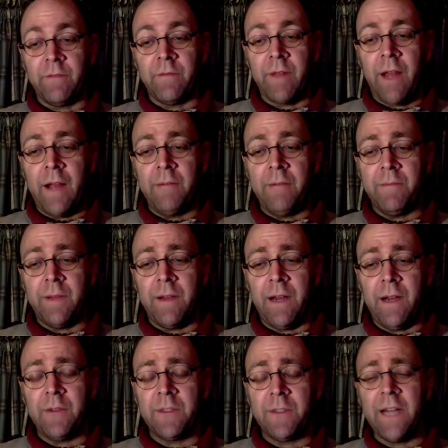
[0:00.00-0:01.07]
I
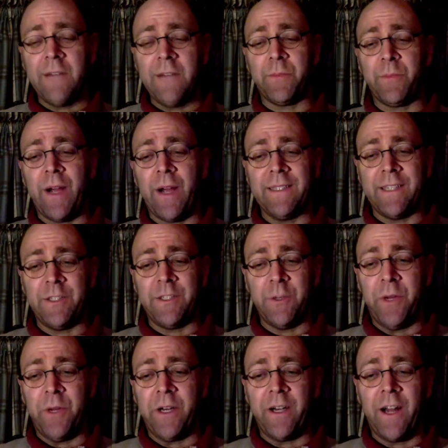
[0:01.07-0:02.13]
was kind of surprised that you put
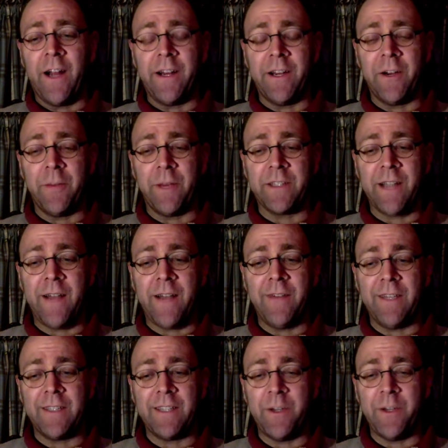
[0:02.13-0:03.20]
it on here because
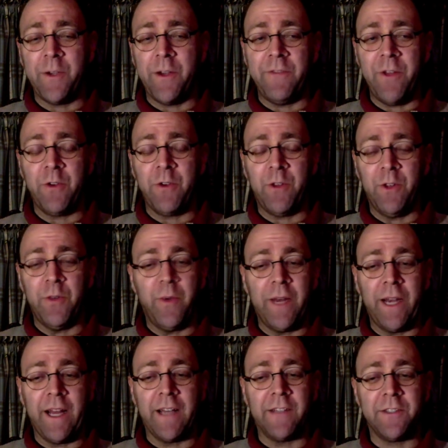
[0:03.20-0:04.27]
obviously you have no clue what it
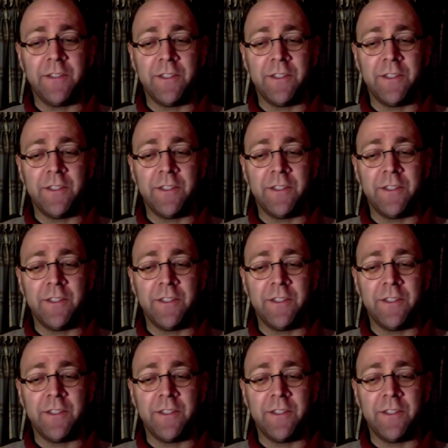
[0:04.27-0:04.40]
is,